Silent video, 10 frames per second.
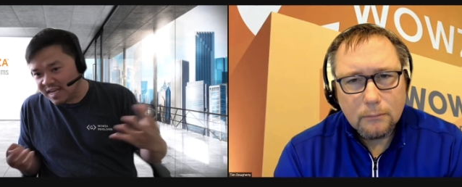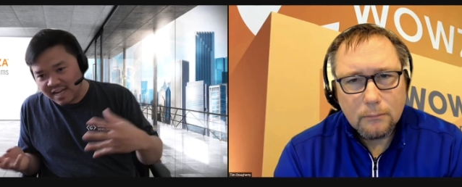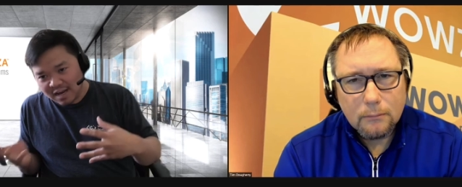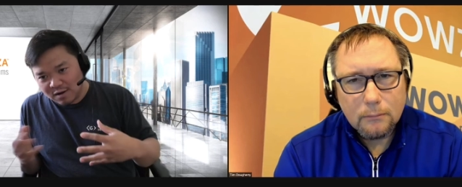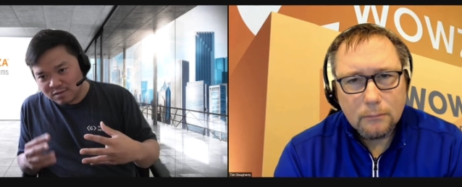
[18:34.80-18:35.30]
Speaker 1: in
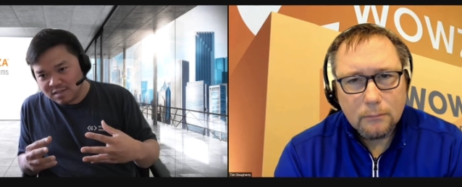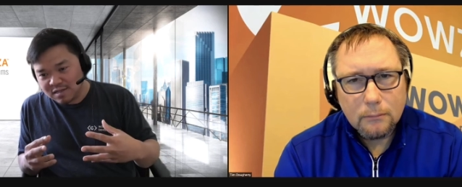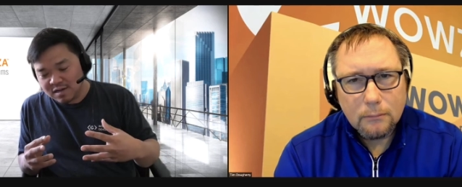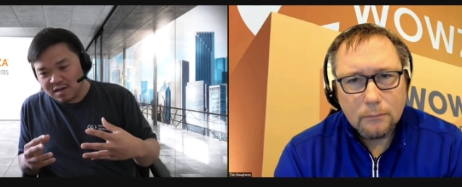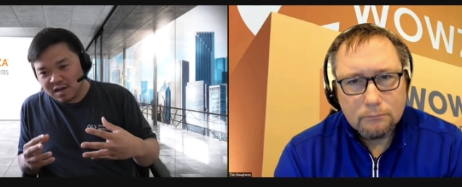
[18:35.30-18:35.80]
house.
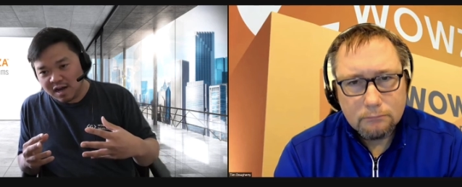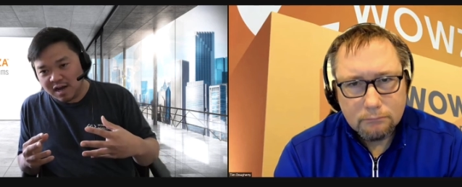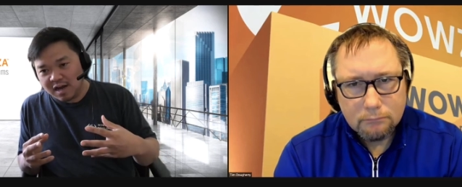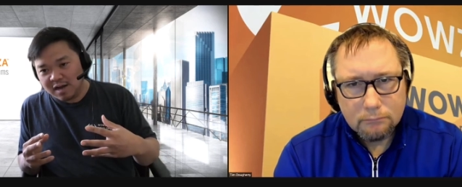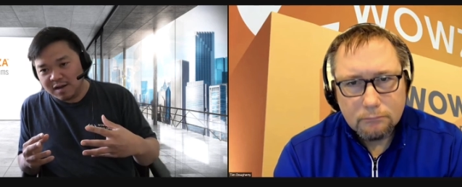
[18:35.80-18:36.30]

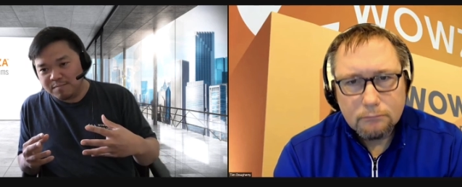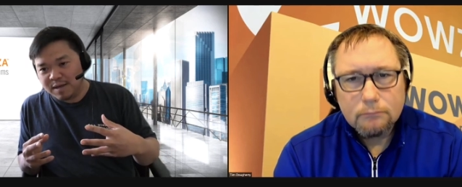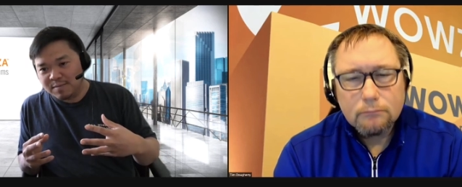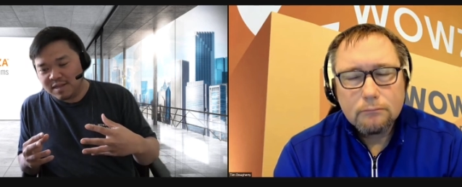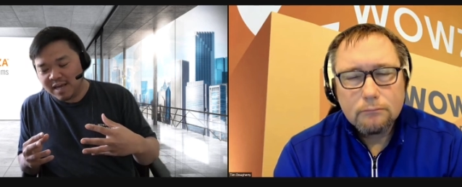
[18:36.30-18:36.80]
Uh,
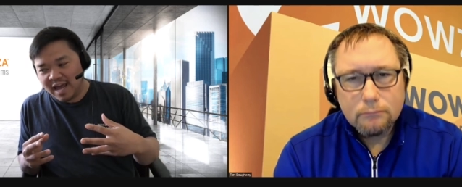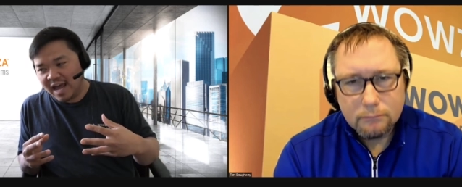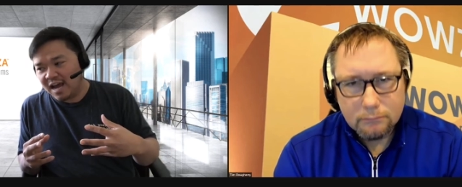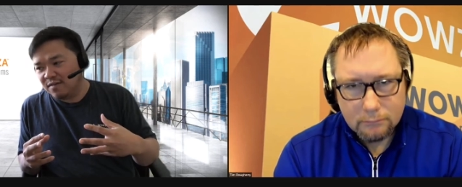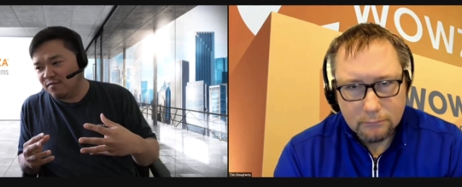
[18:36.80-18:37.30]
maybe they
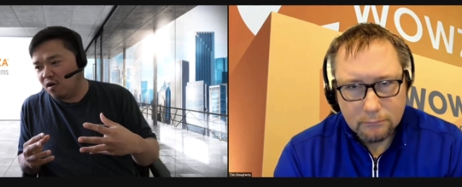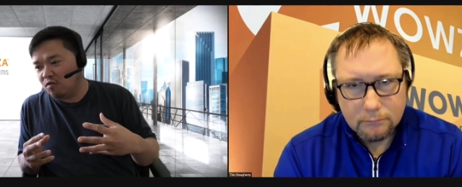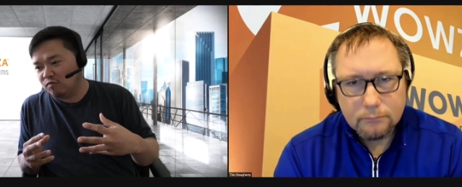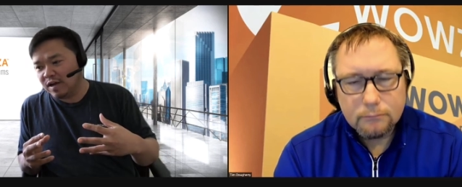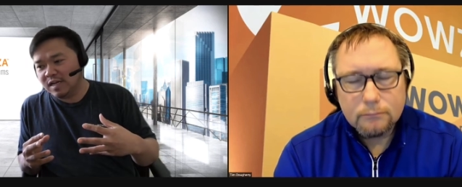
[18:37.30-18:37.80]
have
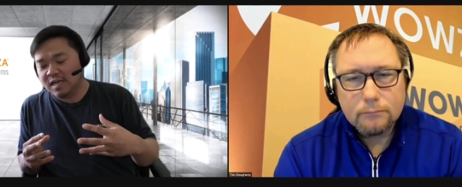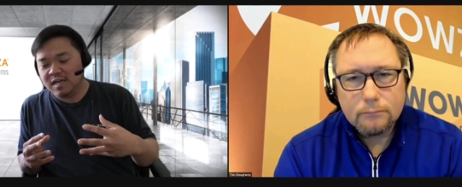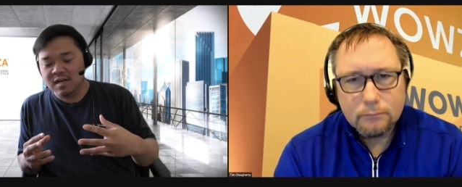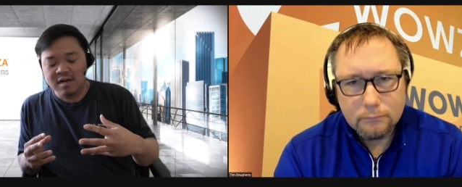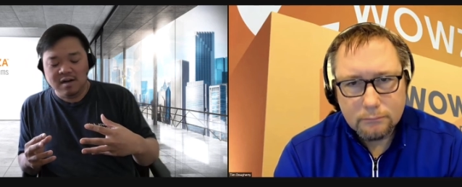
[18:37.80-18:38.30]
already
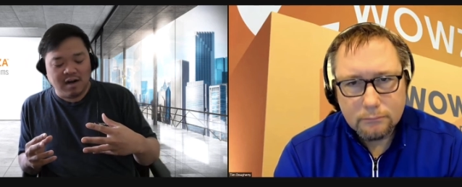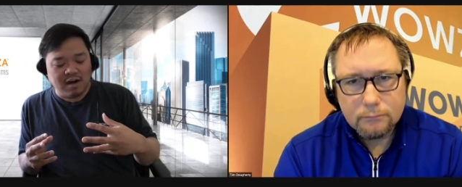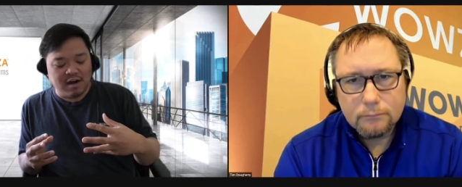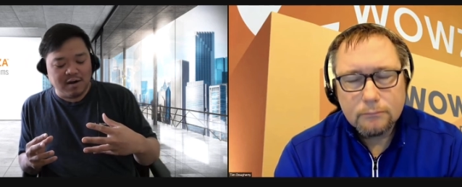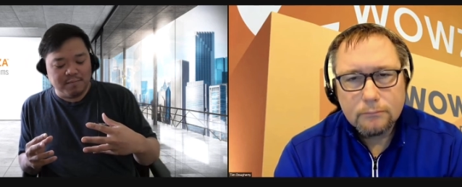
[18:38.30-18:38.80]

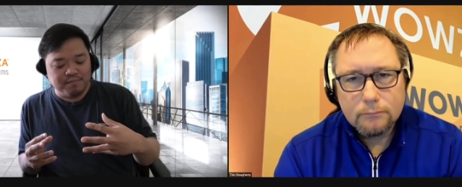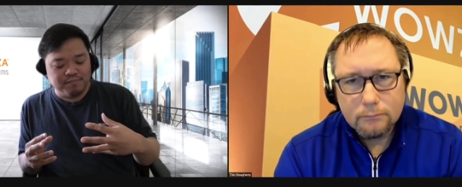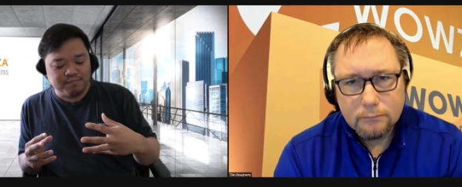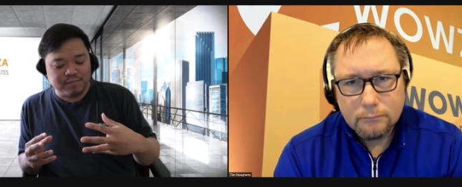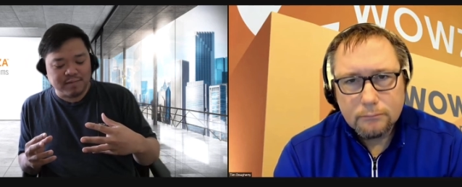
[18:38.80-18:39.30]
um,
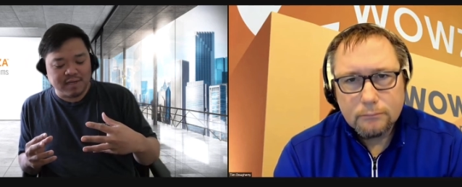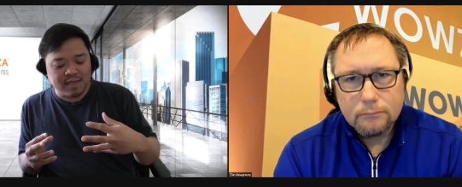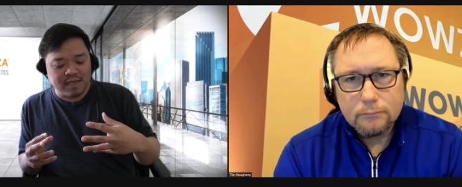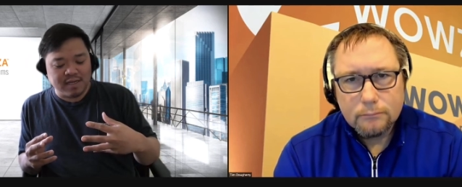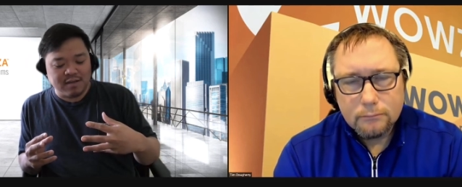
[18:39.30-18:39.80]

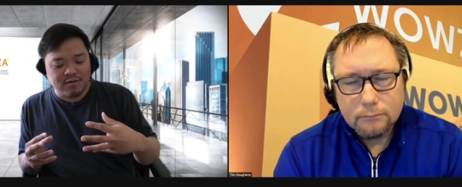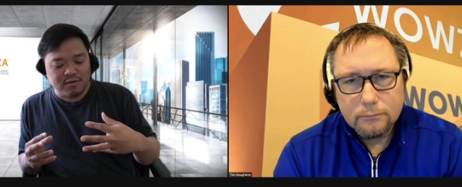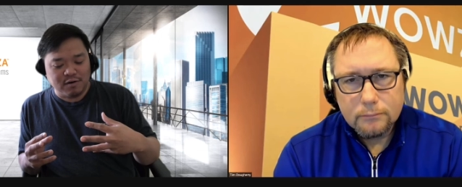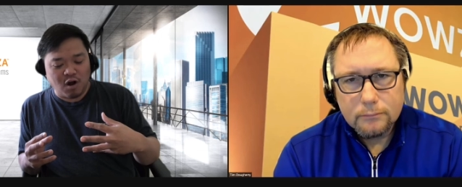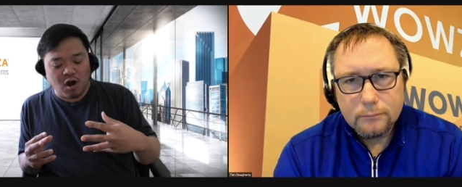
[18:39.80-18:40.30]

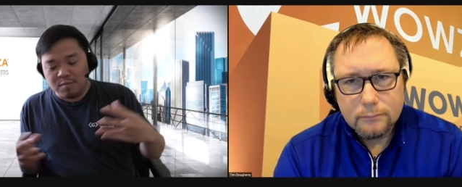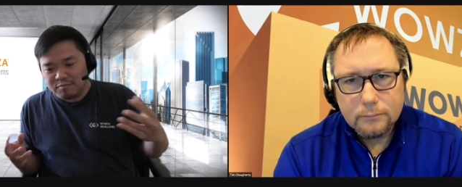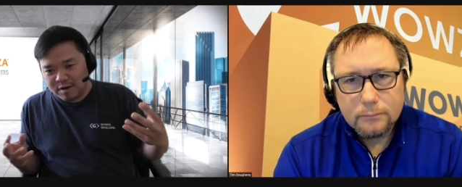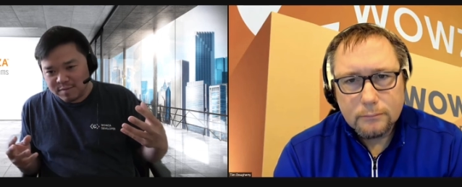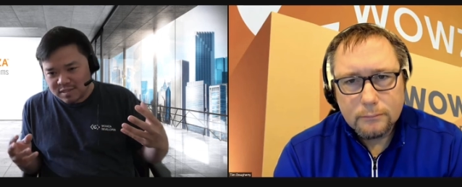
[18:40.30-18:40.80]
either on
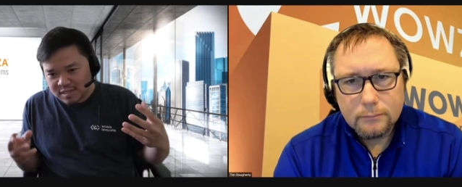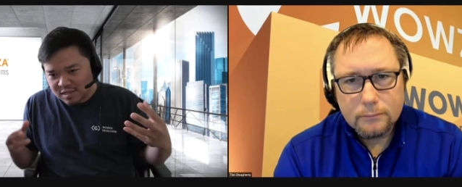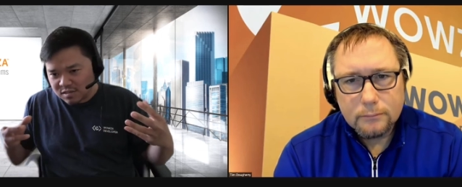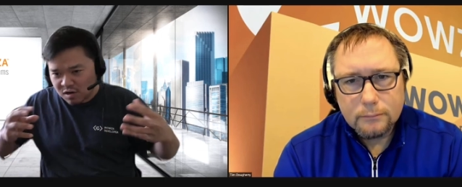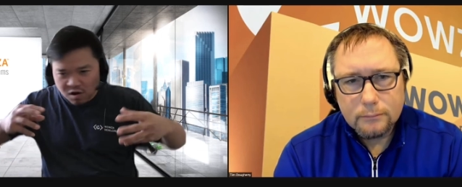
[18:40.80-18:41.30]

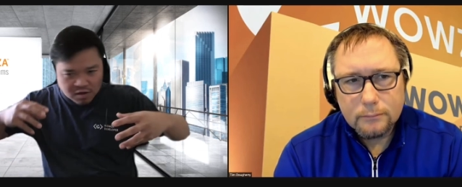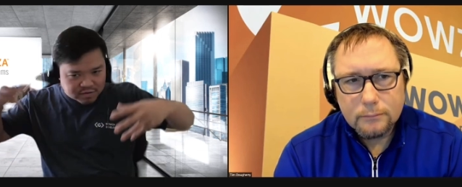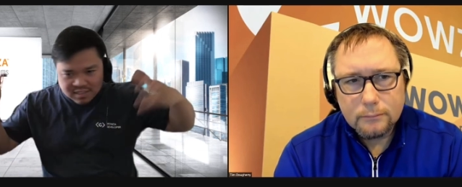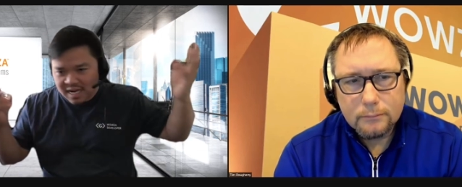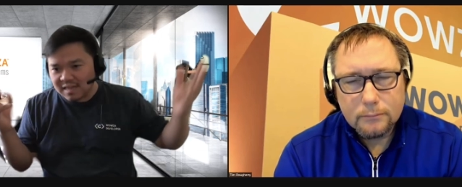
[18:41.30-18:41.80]
premises, on their
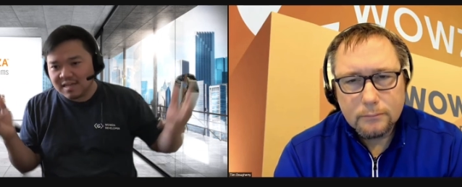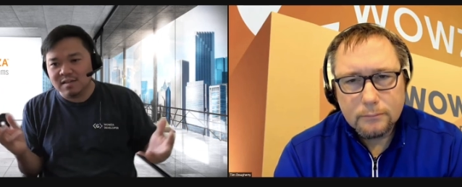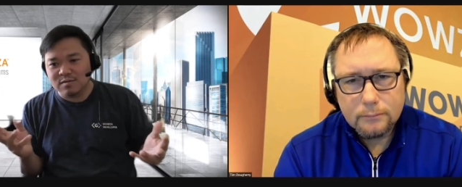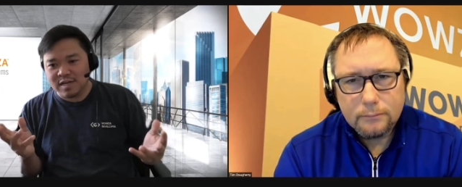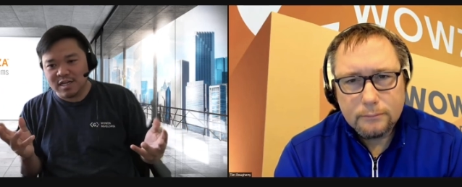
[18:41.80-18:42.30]
satellite
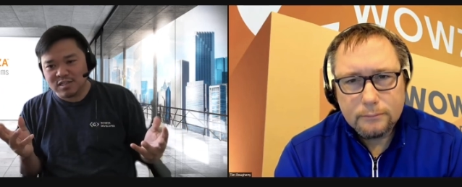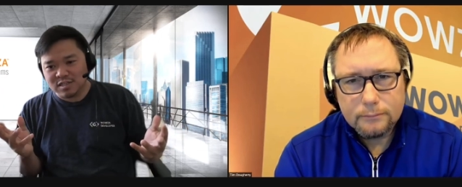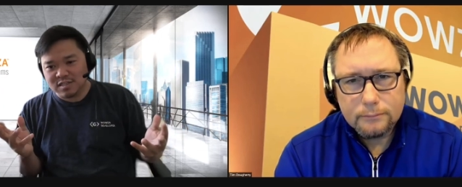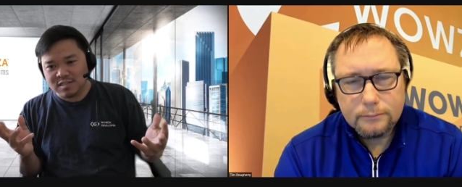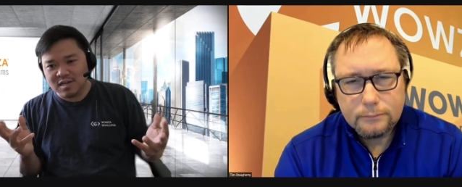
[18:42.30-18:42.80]

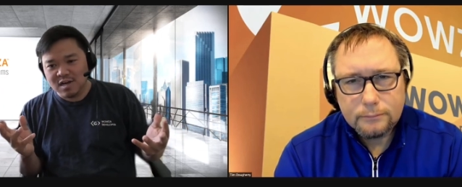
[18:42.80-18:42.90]
locations.